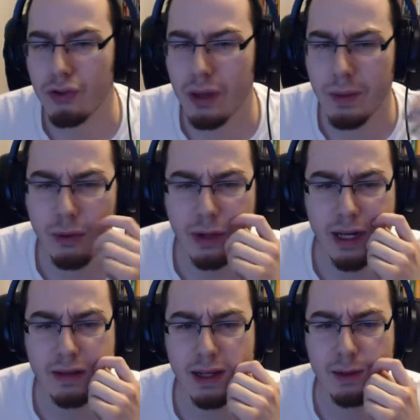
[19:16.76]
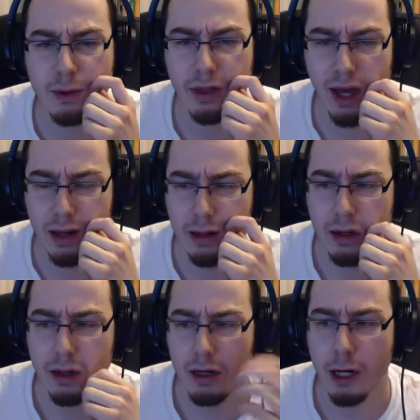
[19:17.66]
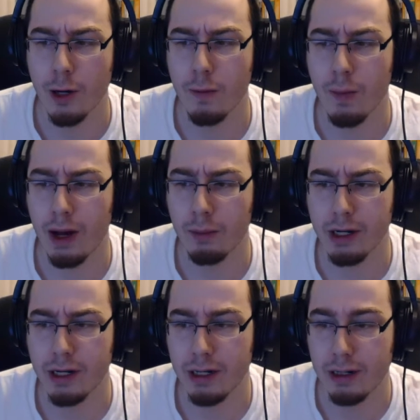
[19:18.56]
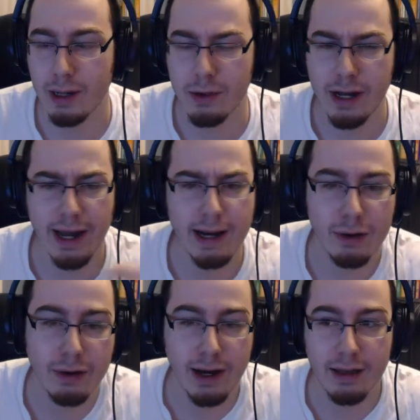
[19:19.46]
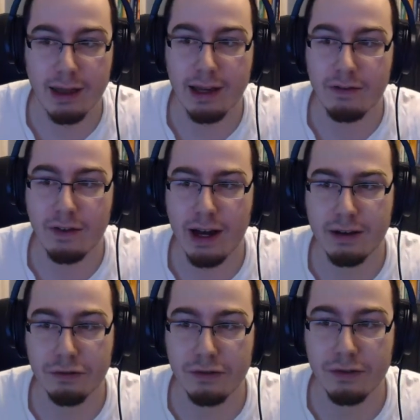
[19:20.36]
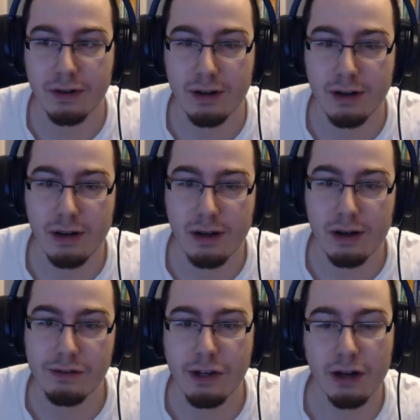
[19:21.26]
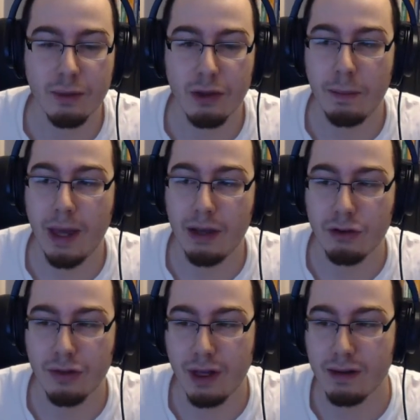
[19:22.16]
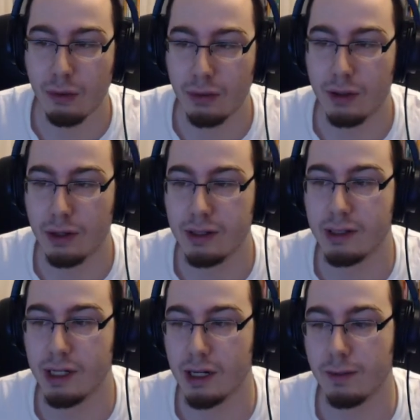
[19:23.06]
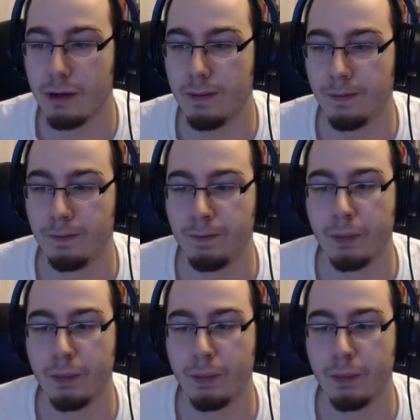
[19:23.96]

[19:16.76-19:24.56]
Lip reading: So let me know what you guys think about that. I'm gonna head out. I think I've kind of talked about the major things I really wanted to talk about.